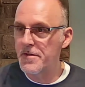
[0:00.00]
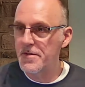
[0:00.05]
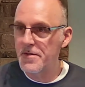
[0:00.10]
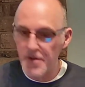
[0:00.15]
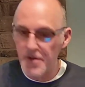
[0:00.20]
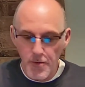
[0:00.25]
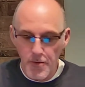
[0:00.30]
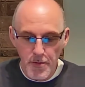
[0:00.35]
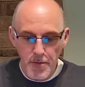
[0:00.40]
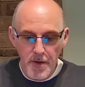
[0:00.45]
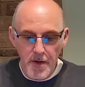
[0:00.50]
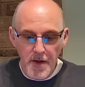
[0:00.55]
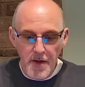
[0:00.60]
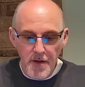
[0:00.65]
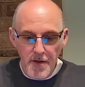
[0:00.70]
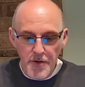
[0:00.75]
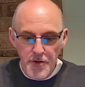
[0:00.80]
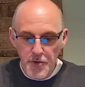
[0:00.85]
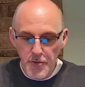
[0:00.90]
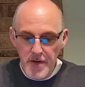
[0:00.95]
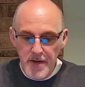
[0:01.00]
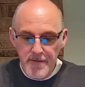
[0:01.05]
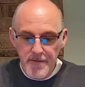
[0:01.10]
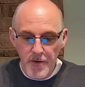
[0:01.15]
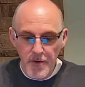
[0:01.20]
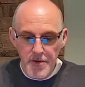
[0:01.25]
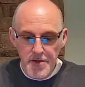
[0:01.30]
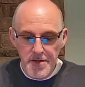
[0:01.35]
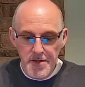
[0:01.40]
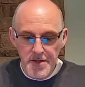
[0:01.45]
So 3
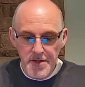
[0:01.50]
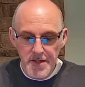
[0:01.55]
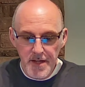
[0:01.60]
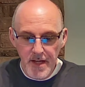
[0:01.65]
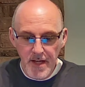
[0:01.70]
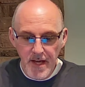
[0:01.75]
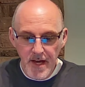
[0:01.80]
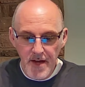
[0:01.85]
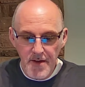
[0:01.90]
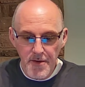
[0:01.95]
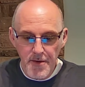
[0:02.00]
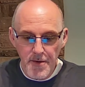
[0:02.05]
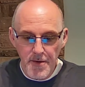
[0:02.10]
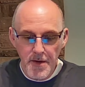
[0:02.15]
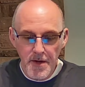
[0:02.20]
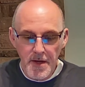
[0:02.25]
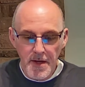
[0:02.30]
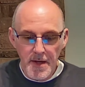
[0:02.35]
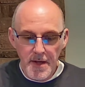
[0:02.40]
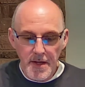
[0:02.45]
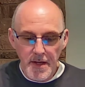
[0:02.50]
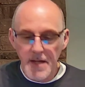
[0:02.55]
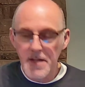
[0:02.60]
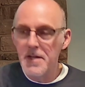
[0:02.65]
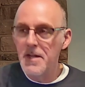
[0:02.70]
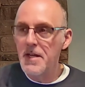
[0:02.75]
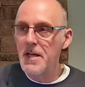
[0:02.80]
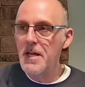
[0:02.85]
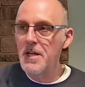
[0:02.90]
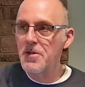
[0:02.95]
verses together,
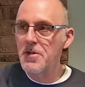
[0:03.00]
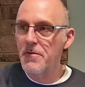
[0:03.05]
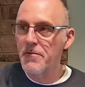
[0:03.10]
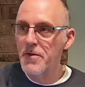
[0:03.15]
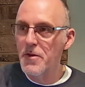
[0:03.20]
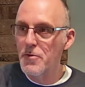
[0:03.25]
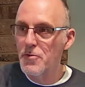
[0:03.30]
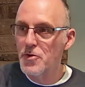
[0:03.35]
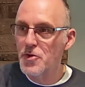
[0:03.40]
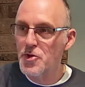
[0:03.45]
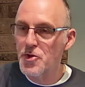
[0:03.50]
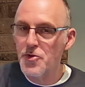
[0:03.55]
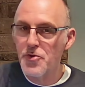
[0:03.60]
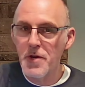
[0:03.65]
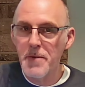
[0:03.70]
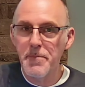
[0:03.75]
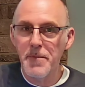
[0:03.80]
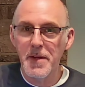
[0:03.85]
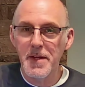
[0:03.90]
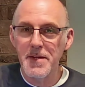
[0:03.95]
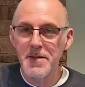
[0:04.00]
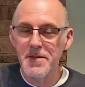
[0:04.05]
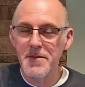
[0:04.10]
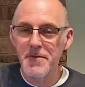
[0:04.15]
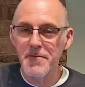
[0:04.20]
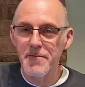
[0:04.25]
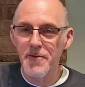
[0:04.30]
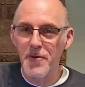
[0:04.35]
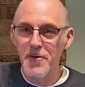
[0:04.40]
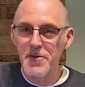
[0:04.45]
and each of those triplets
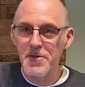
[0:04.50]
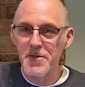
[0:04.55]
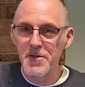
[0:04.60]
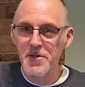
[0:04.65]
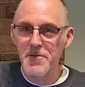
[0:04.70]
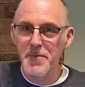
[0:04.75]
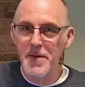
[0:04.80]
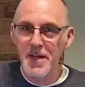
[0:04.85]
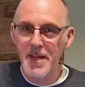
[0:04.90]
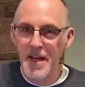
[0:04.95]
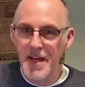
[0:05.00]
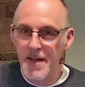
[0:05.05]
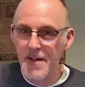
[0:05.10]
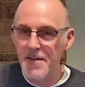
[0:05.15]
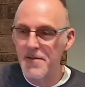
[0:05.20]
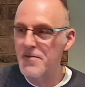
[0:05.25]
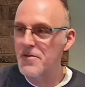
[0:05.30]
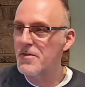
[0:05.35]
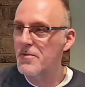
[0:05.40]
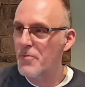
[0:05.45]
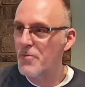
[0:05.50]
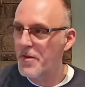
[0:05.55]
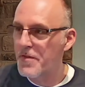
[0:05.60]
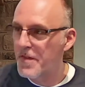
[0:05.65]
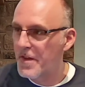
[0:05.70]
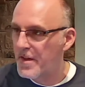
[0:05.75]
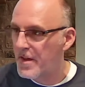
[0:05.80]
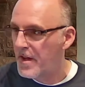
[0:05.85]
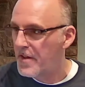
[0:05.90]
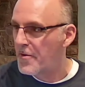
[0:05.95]
of verses begins with
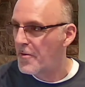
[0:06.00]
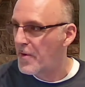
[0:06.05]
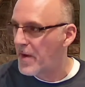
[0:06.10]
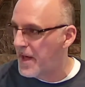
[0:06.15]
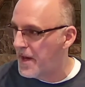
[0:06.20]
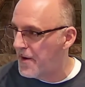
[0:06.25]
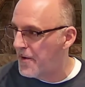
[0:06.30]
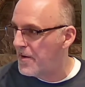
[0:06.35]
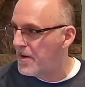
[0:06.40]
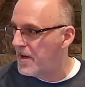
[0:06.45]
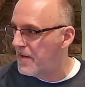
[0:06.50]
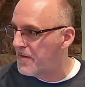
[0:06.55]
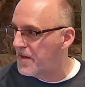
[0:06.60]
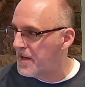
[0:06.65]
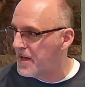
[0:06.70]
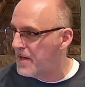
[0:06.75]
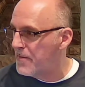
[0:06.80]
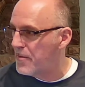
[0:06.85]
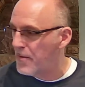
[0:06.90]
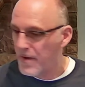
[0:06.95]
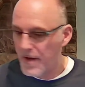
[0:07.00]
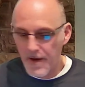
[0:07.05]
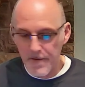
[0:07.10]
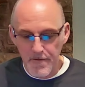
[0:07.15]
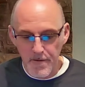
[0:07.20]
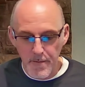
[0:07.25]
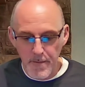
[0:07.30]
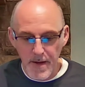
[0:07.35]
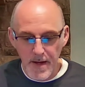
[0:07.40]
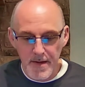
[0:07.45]
another letter of the Hebrew
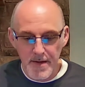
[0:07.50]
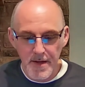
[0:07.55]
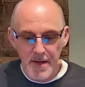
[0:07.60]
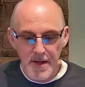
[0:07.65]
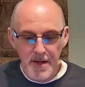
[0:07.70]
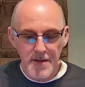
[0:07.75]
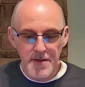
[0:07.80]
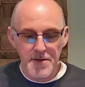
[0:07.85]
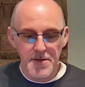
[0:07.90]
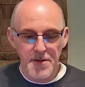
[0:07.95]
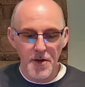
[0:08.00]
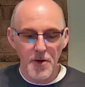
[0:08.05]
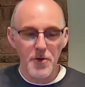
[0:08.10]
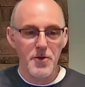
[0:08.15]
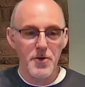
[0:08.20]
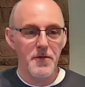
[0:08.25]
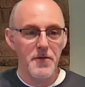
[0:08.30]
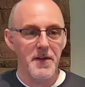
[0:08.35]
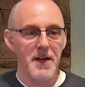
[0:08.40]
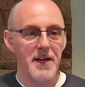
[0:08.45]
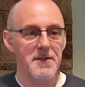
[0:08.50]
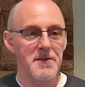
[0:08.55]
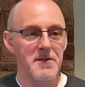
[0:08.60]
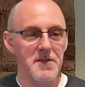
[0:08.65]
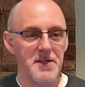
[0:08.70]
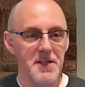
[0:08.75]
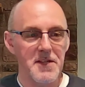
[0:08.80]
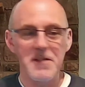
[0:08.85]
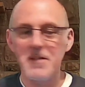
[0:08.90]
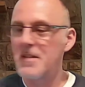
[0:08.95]
alphabet. So you've got
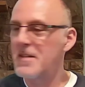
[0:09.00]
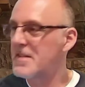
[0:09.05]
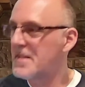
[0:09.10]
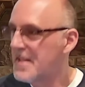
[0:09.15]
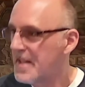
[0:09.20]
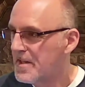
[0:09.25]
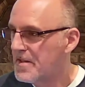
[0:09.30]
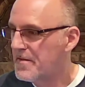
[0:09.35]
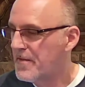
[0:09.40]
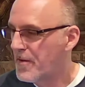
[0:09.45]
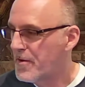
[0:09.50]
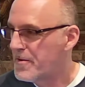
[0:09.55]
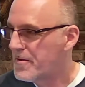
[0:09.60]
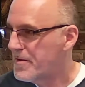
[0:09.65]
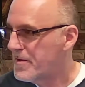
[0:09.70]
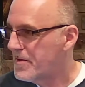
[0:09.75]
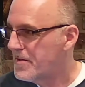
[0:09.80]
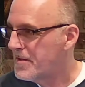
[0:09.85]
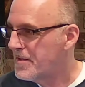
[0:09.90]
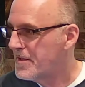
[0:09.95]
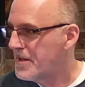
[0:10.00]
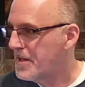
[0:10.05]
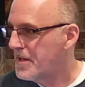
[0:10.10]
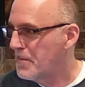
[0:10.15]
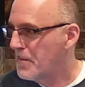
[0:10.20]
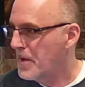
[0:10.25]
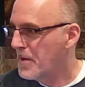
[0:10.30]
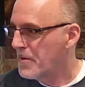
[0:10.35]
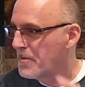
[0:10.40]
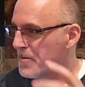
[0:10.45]
66 verses in the
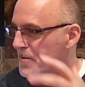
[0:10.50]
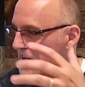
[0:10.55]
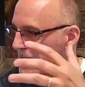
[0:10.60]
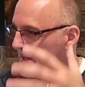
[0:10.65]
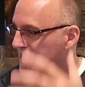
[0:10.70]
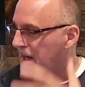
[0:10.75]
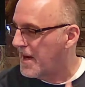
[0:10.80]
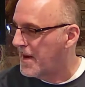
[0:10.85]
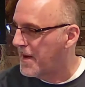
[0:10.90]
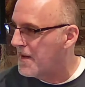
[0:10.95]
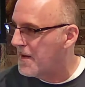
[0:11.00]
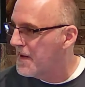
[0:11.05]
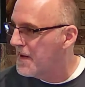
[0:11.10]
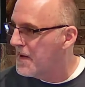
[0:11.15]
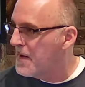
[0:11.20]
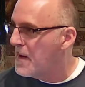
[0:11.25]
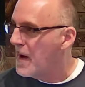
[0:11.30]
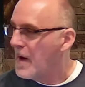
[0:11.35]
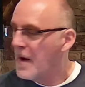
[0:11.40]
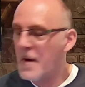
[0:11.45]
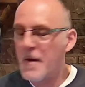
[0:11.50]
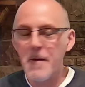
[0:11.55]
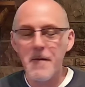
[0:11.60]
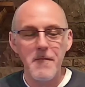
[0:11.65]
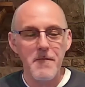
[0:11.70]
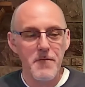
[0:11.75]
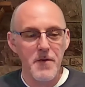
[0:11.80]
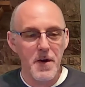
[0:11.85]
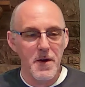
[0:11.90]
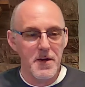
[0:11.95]
middle. So it's got a
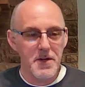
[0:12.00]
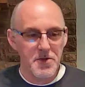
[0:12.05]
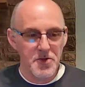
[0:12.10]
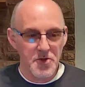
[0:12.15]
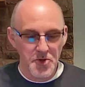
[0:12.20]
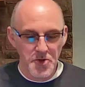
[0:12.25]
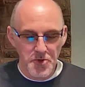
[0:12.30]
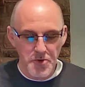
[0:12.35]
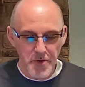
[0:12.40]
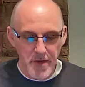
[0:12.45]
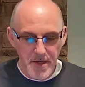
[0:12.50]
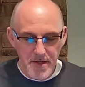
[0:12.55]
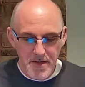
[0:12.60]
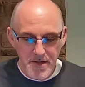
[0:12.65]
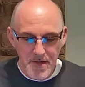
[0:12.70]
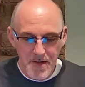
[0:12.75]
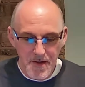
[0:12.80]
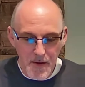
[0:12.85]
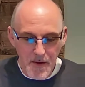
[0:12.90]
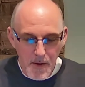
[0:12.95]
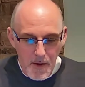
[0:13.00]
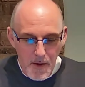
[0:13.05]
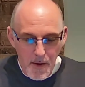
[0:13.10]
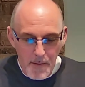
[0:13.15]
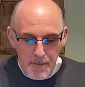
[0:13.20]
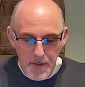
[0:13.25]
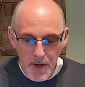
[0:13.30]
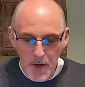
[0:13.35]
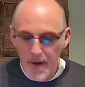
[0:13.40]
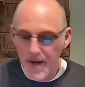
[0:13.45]
very strict
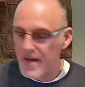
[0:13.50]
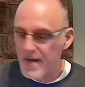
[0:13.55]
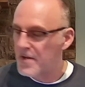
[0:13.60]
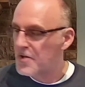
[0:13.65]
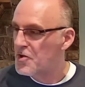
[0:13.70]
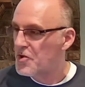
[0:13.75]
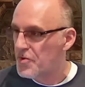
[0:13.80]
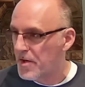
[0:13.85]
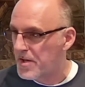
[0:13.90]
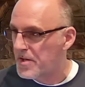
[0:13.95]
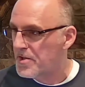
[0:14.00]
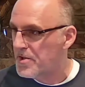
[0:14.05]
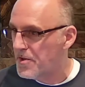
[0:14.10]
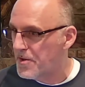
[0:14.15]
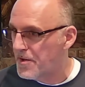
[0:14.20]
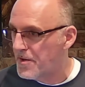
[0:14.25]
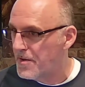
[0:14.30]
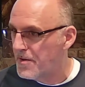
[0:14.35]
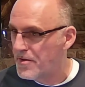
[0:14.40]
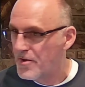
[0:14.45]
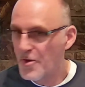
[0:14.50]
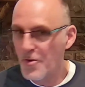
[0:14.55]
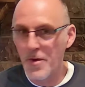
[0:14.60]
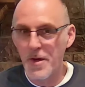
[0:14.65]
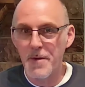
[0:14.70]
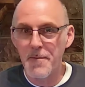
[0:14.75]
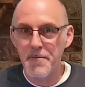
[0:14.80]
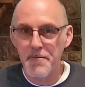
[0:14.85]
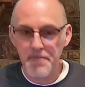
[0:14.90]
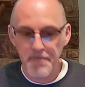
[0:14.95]
poetic structure to it.